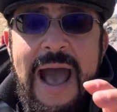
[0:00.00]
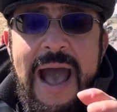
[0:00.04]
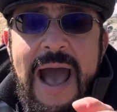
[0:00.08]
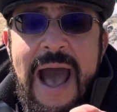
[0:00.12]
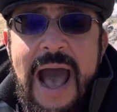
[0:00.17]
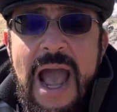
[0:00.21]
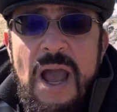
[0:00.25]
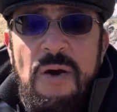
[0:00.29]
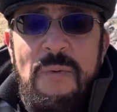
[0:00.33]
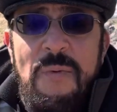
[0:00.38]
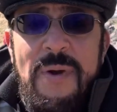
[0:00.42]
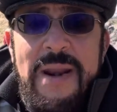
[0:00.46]

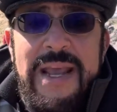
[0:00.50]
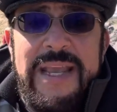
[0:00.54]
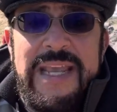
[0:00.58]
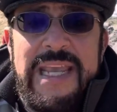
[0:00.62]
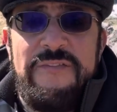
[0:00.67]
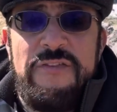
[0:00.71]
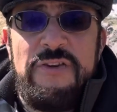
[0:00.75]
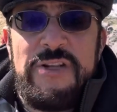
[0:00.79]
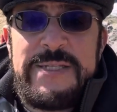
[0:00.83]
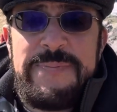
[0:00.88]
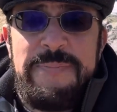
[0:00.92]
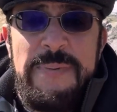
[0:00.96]
I want to
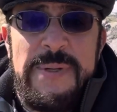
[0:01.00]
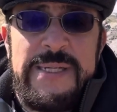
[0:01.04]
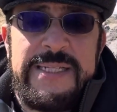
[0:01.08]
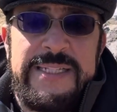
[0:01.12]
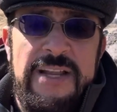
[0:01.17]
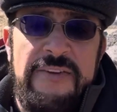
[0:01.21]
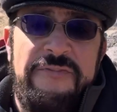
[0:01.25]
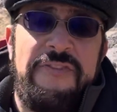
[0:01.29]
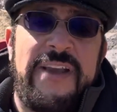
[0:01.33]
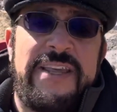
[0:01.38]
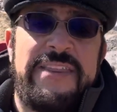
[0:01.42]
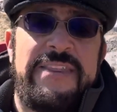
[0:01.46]
give you
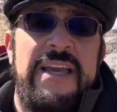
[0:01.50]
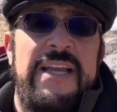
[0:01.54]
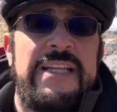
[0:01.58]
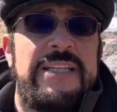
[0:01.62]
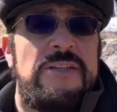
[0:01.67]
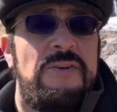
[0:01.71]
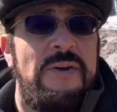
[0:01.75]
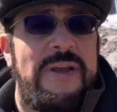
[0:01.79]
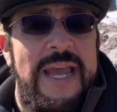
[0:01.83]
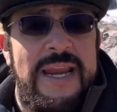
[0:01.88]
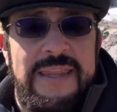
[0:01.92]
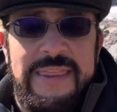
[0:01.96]
specific things
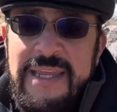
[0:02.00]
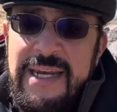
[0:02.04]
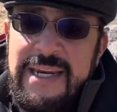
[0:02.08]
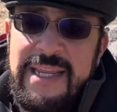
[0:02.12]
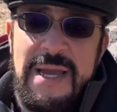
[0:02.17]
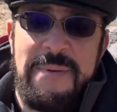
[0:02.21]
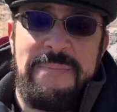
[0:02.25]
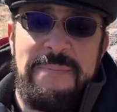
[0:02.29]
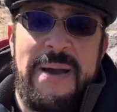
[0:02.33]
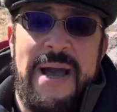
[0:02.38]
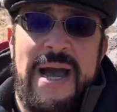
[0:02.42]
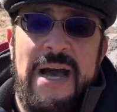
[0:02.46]
you can think
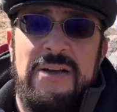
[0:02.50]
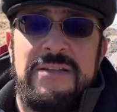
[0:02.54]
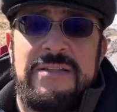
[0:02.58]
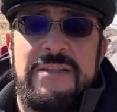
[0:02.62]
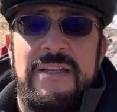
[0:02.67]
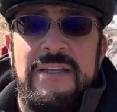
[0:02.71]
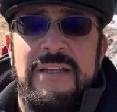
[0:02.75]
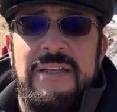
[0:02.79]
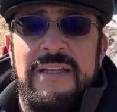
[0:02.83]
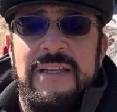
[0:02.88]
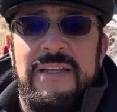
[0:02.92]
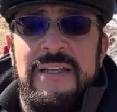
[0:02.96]
about,
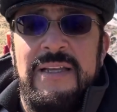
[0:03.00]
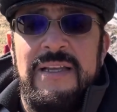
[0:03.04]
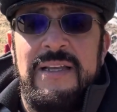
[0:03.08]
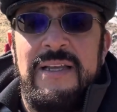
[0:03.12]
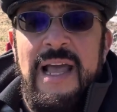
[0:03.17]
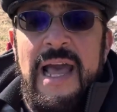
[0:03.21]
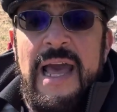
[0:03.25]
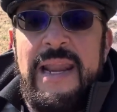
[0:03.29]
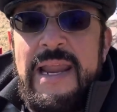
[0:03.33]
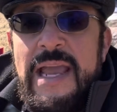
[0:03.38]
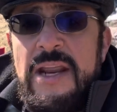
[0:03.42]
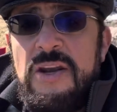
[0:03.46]

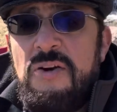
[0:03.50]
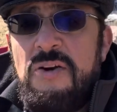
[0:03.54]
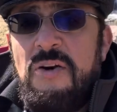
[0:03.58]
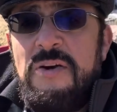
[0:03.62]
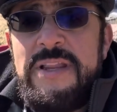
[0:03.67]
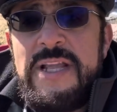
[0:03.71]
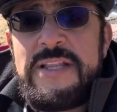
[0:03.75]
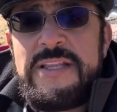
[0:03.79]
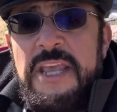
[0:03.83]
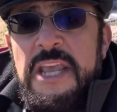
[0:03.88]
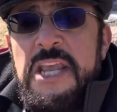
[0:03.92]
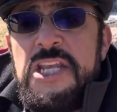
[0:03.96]
and I know
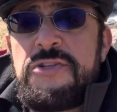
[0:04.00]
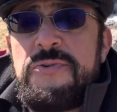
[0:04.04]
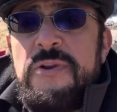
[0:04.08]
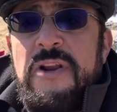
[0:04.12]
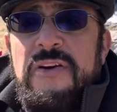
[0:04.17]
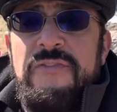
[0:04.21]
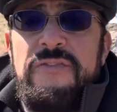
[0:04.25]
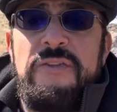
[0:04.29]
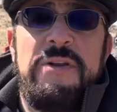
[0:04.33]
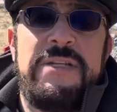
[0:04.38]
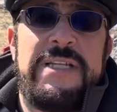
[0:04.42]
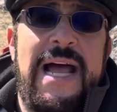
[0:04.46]
that each one
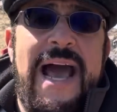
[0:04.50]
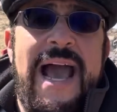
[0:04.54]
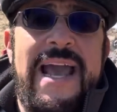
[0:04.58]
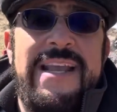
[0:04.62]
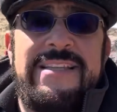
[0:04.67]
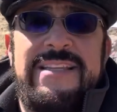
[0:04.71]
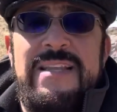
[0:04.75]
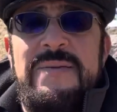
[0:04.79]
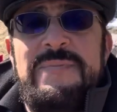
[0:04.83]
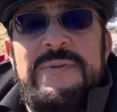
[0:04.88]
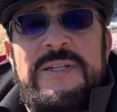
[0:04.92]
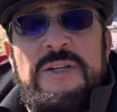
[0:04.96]
of those
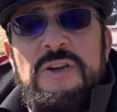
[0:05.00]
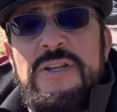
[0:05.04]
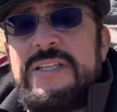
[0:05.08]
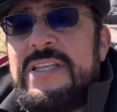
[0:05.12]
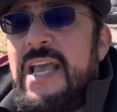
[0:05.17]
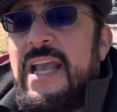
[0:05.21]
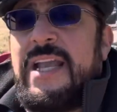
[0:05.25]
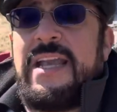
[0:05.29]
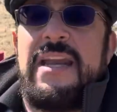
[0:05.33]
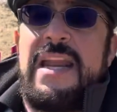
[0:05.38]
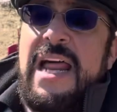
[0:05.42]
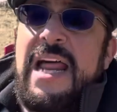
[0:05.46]
items could
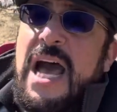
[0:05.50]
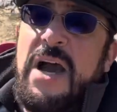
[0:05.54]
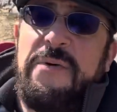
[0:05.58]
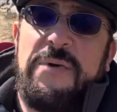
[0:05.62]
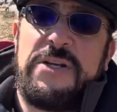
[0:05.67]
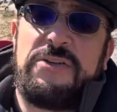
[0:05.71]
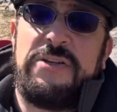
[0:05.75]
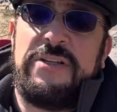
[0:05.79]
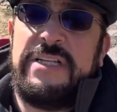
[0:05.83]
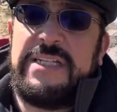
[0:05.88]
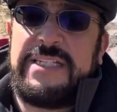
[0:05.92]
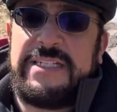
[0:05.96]
take an hour
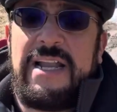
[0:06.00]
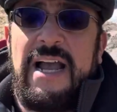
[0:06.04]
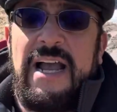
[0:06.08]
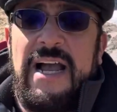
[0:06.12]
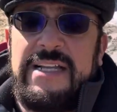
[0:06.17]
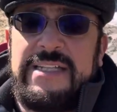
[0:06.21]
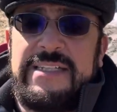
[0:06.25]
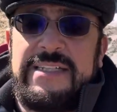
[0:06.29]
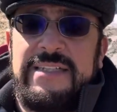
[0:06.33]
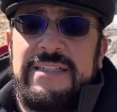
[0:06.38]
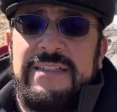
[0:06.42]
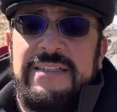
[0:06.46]
to discuss.
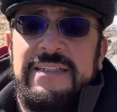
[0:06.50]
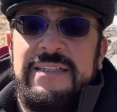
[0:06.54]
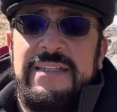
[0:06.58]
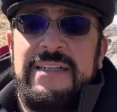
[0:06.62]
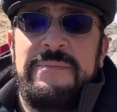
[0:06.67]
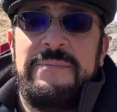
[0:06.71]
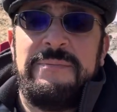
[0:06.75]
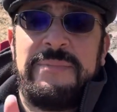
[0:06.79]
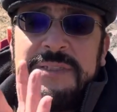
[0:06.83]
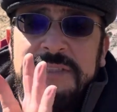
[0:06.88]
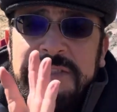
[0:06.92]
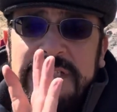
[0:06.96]

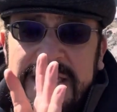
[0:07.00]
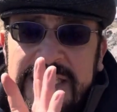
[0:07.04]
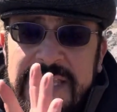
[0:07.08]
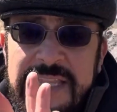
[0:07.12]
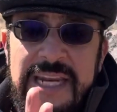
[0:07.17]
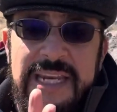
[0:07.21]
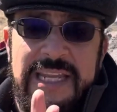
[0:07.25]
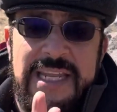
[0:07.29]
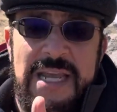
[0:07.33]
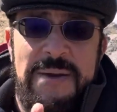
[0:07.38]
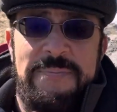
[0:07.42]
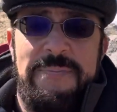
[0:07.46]
Just
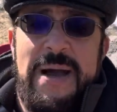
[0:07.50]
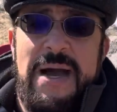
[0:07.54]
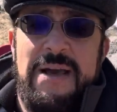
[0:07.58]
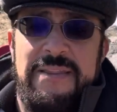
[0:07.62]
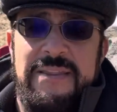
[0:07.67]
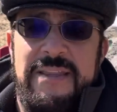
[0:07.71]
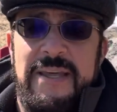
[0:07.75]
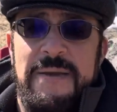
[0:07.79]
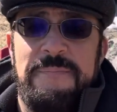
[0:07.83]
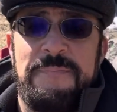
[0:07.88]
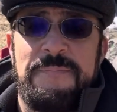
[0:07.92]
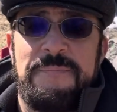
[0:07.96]
think about
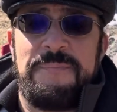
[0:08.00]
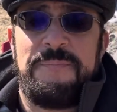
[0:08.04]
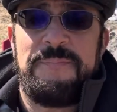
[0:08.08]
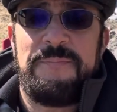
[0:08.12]
them.